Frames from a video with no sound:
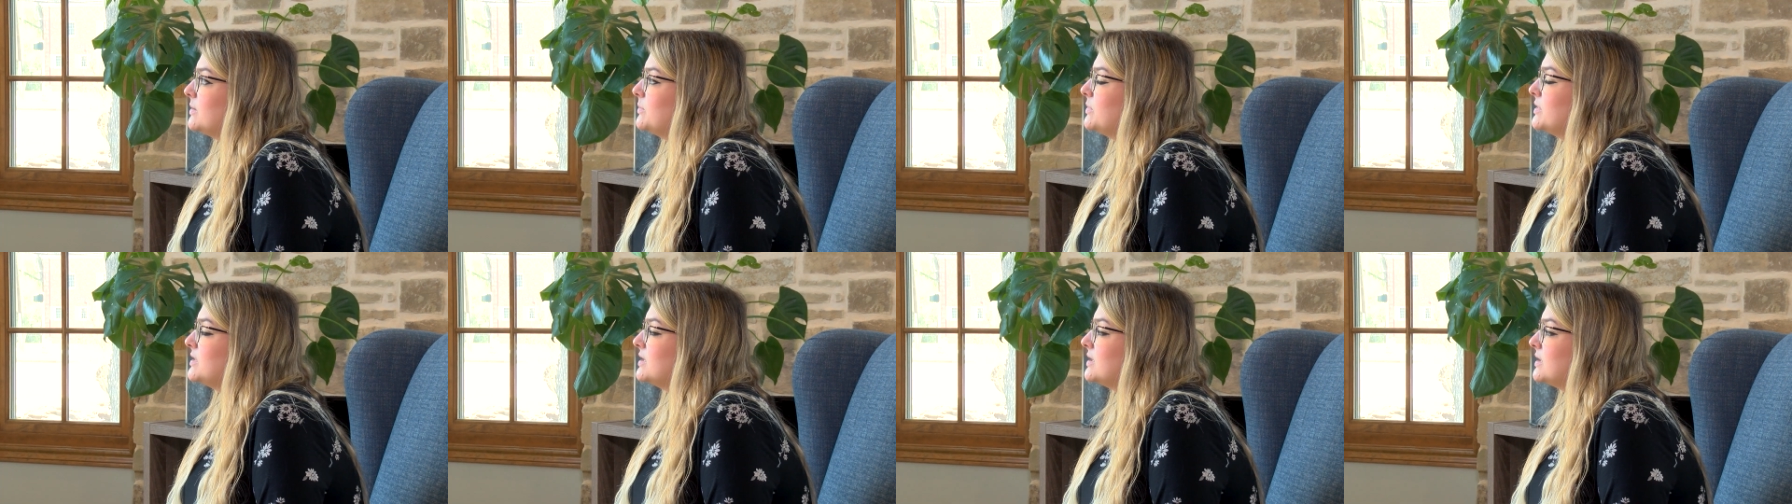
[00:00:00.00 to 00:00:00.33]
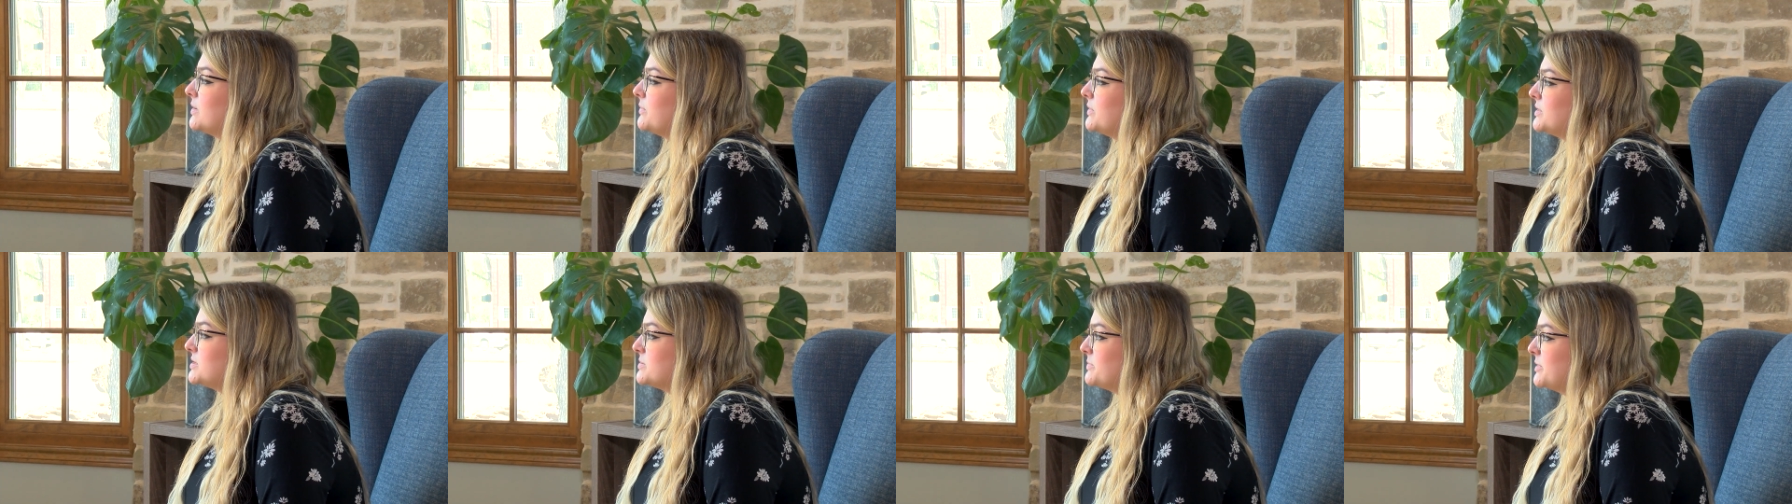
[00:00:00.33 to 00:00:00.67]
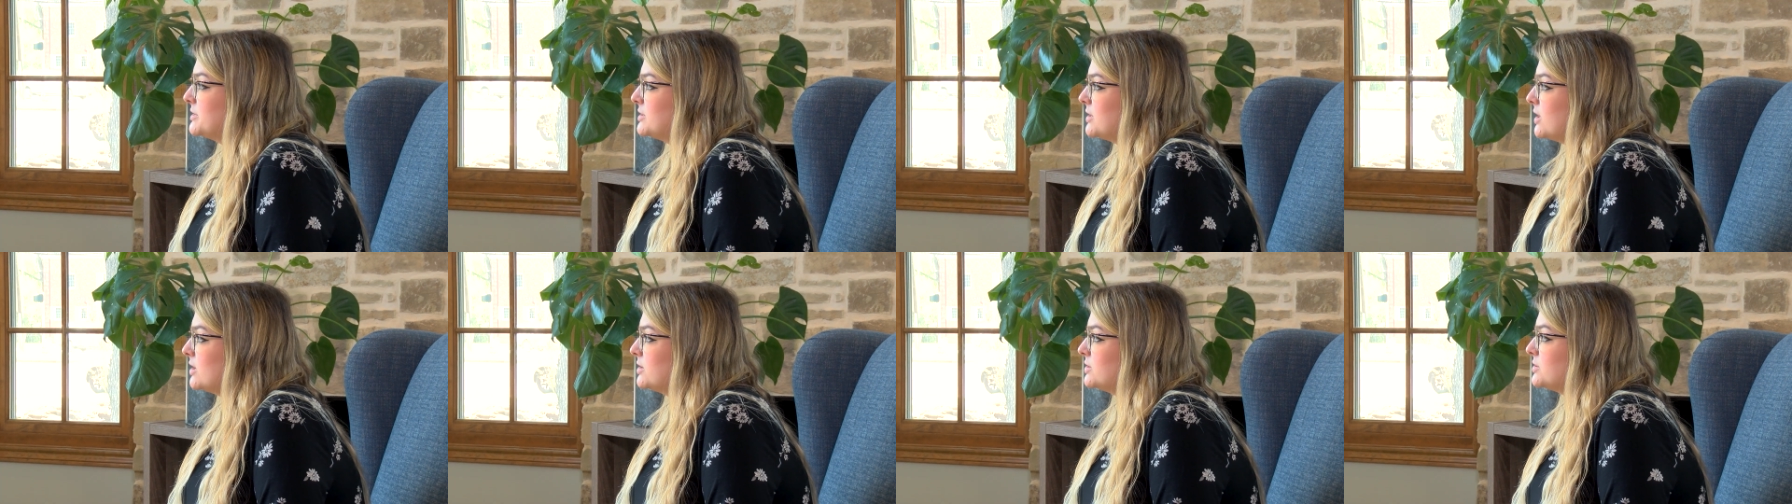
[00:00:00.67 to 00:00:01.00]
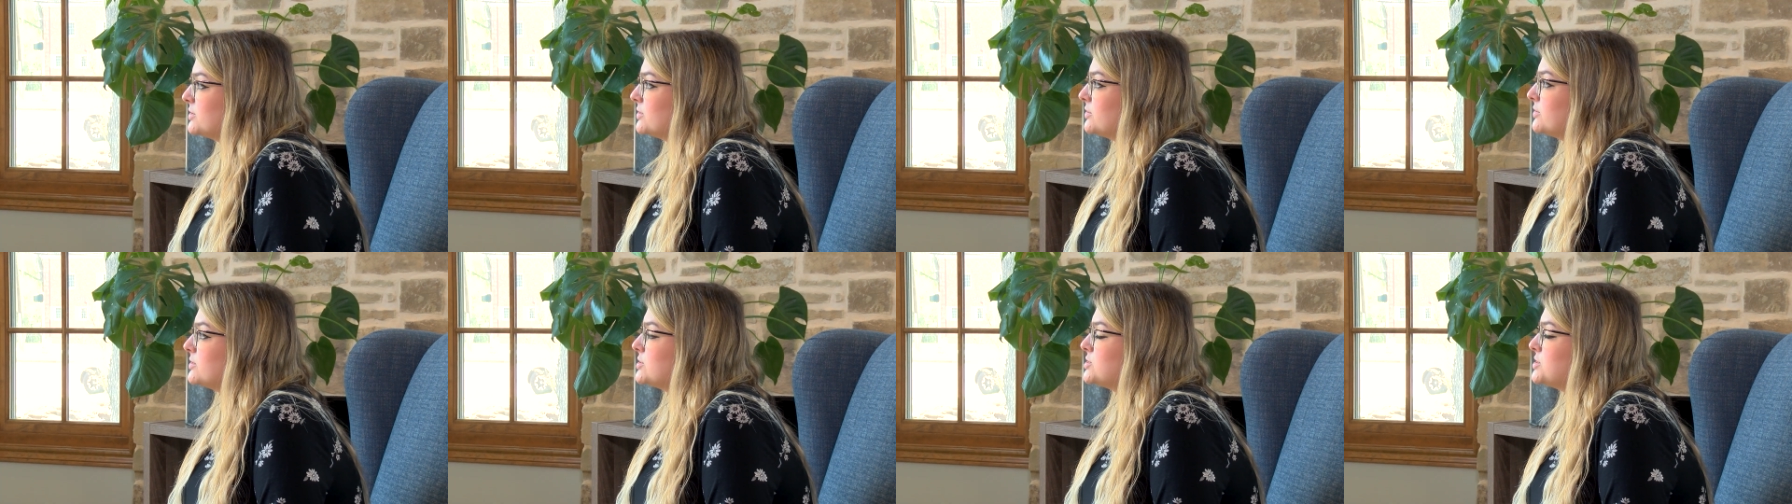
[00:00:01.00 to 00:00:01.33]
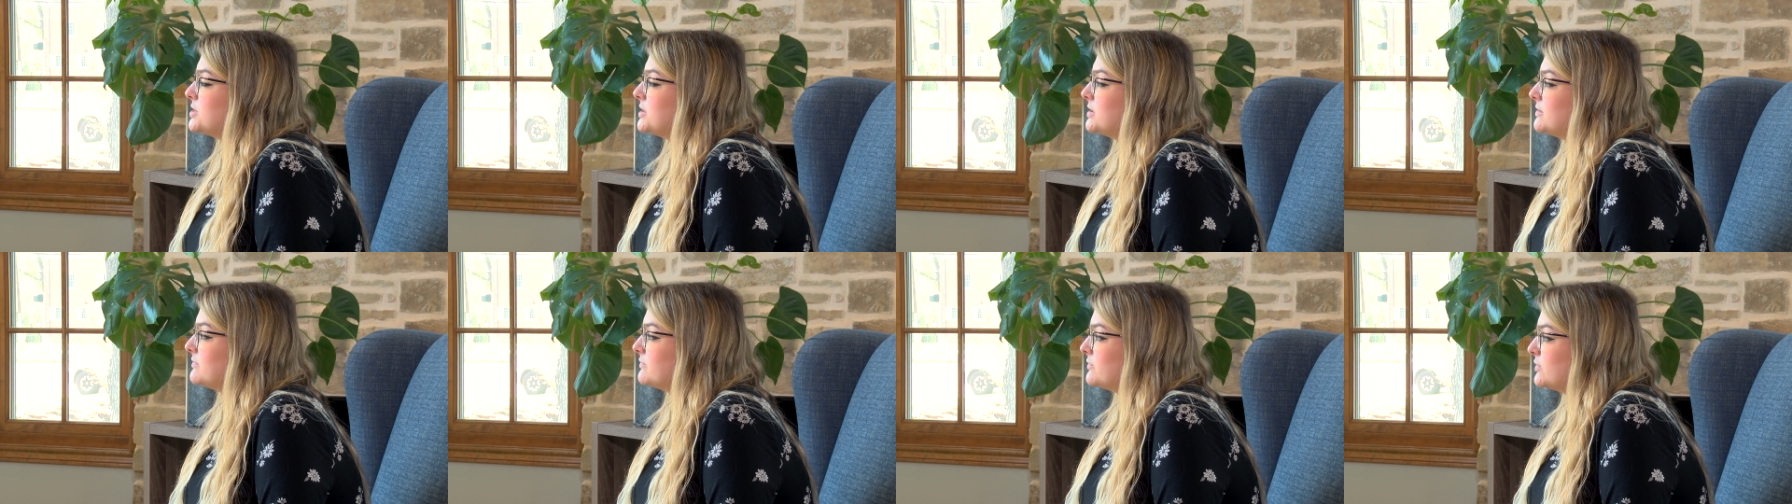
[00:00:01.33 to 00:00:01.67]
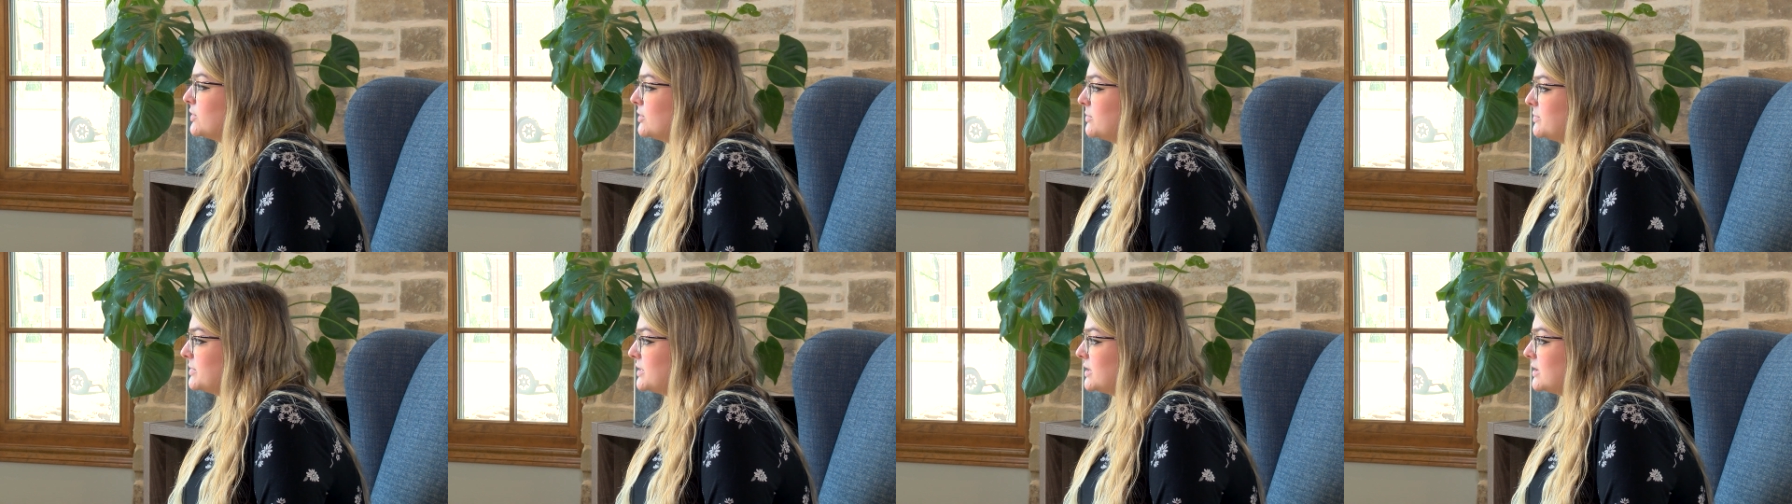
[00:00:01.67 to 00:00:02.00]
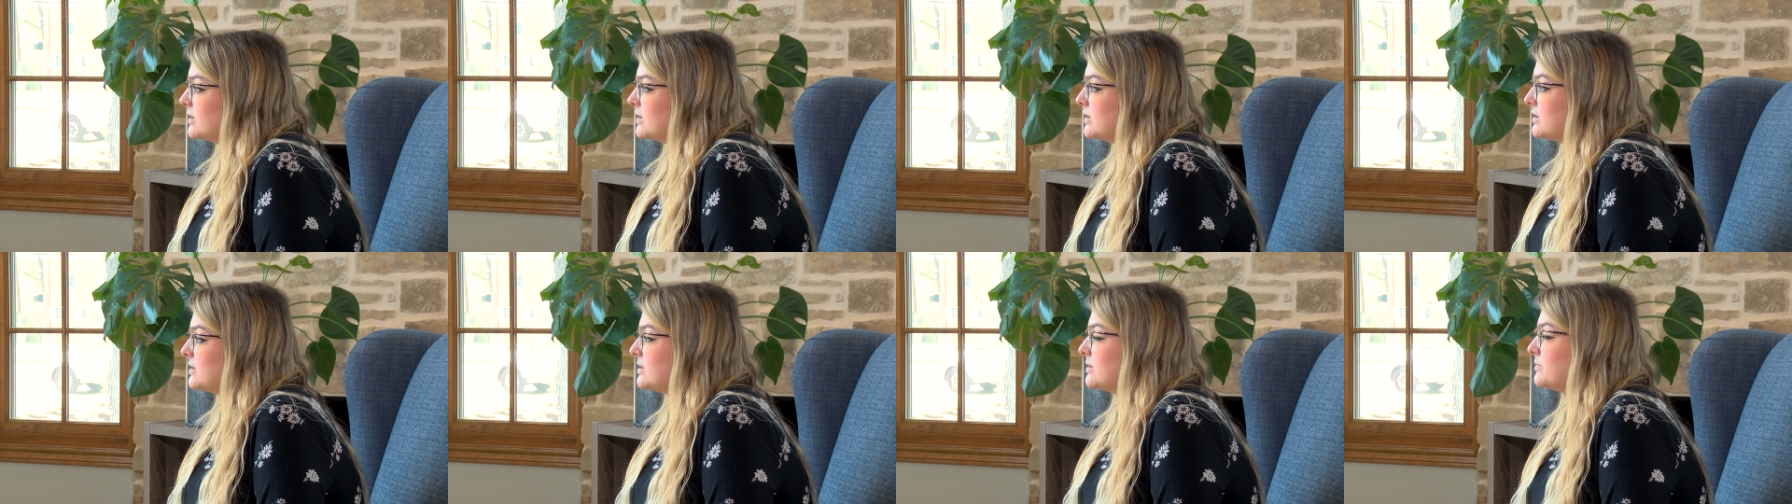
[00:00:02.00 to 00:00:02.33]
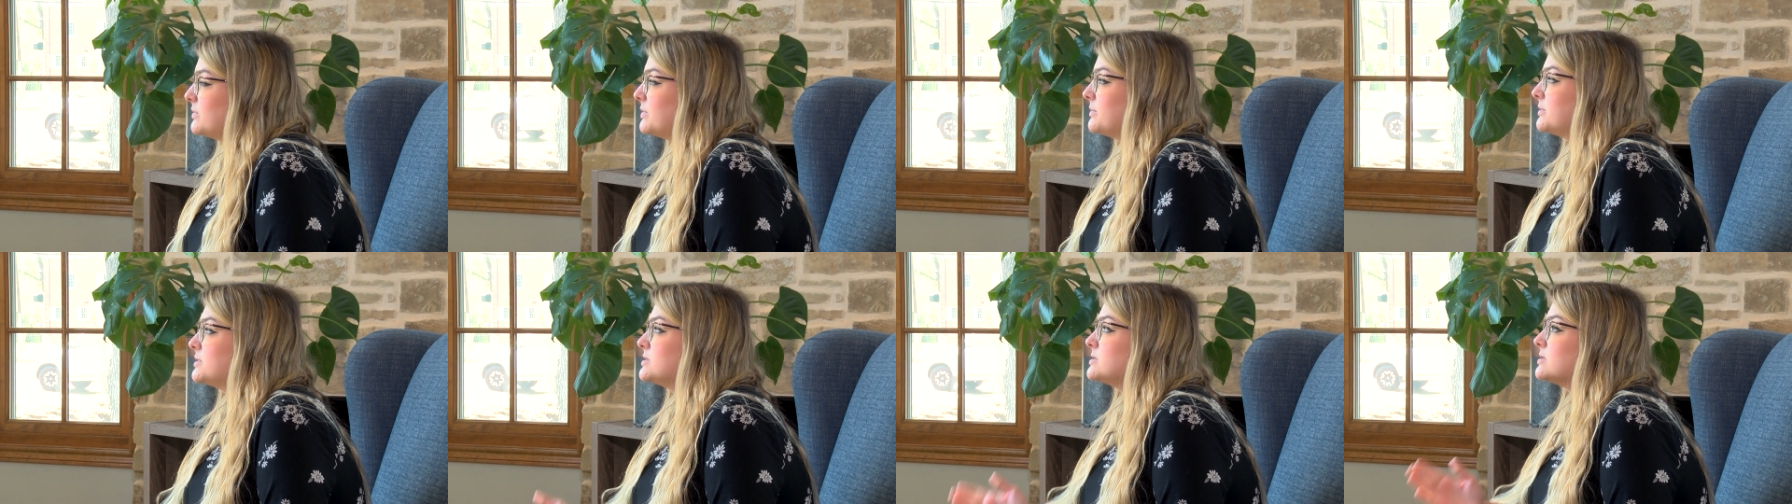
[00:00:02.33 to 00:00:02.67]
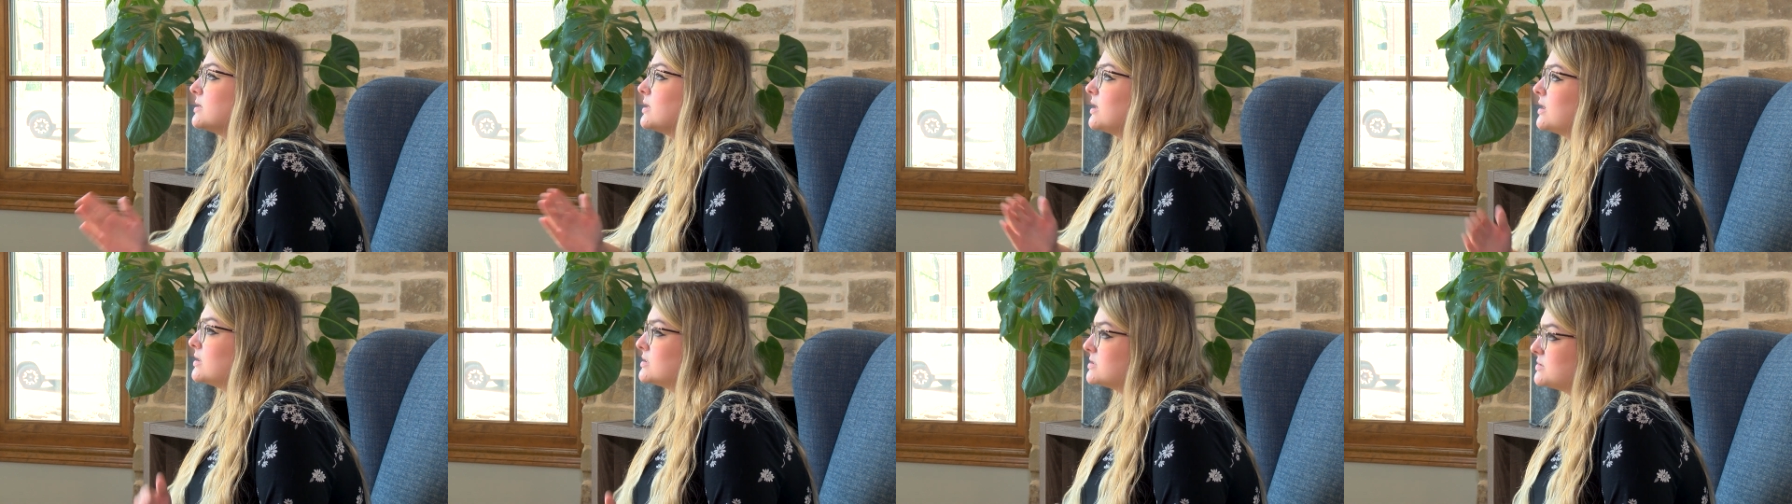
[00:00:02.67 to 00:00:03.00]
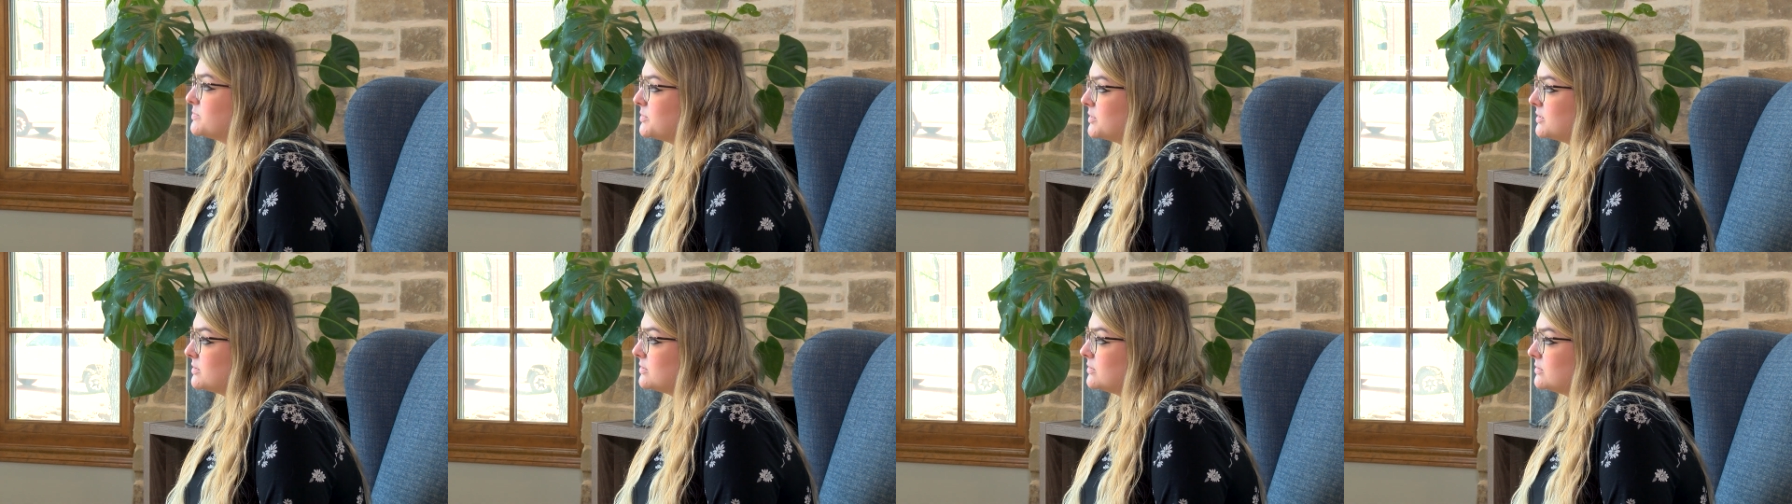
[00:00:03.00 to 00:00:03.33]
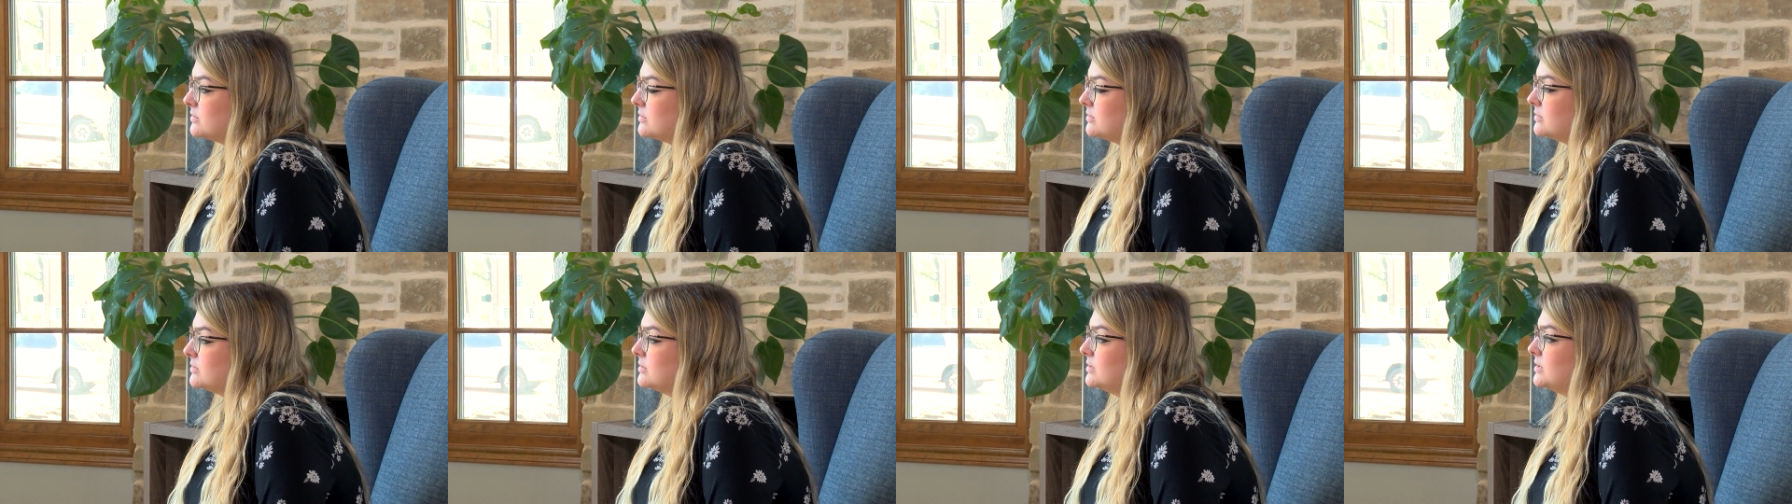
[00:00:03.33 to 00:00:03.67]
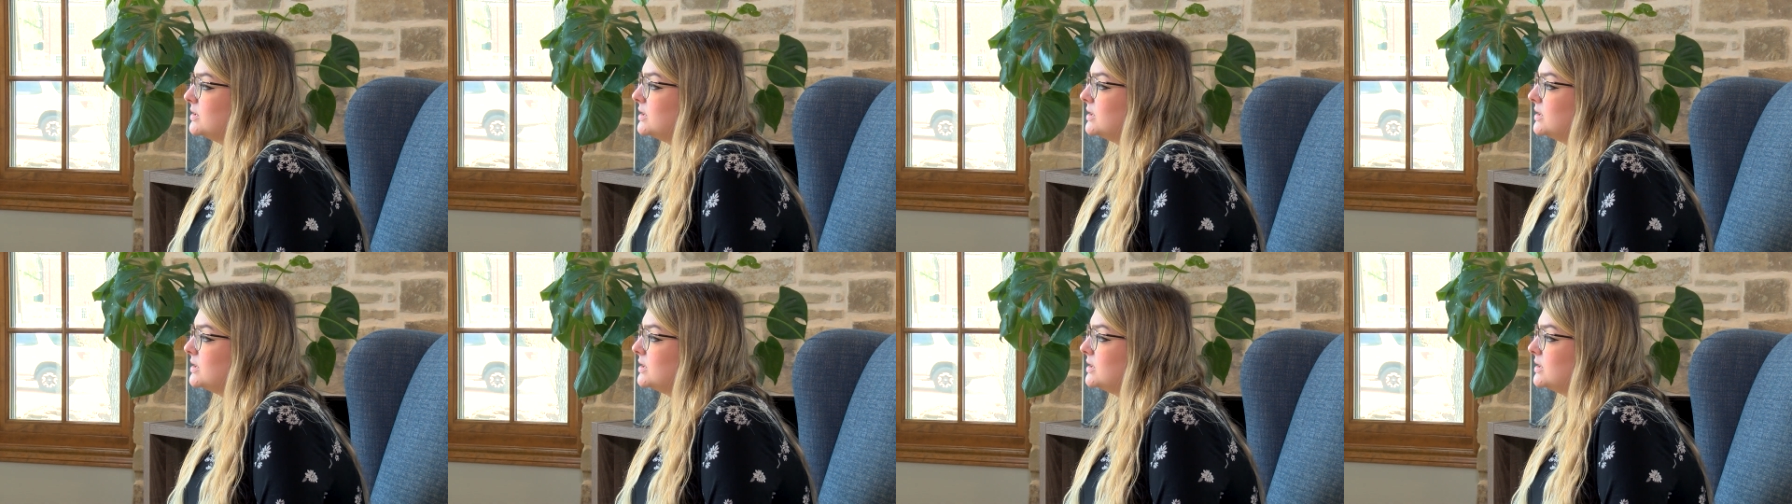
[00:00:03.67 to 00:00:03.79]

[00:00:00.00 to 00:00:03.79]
But then I went to my doctor and she confirmed it, and then we went to the hospital